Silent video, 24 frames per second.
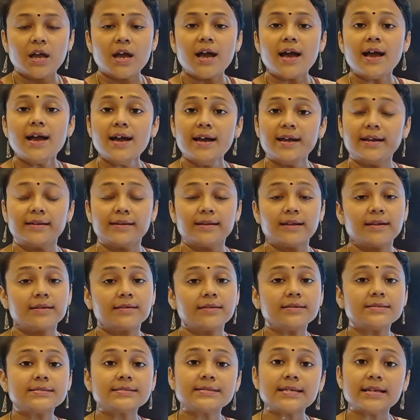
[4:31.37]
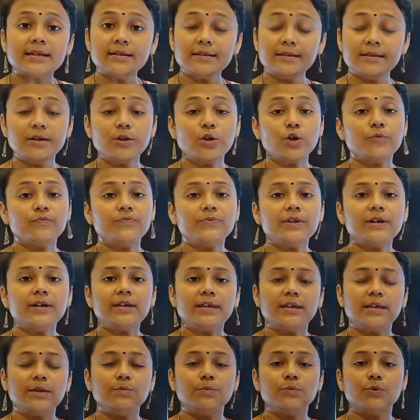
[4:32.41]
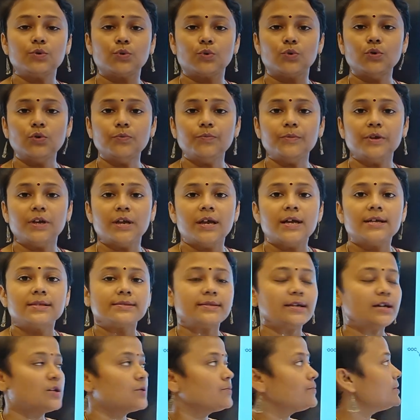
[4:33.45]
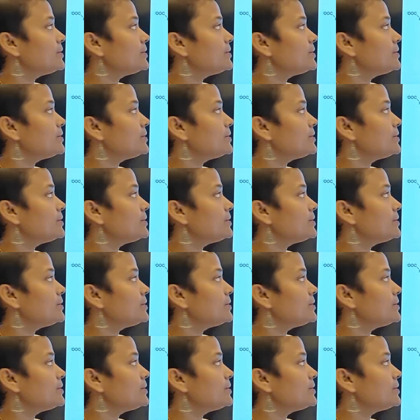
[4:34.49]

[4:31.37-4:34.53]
and at the center of the heme group there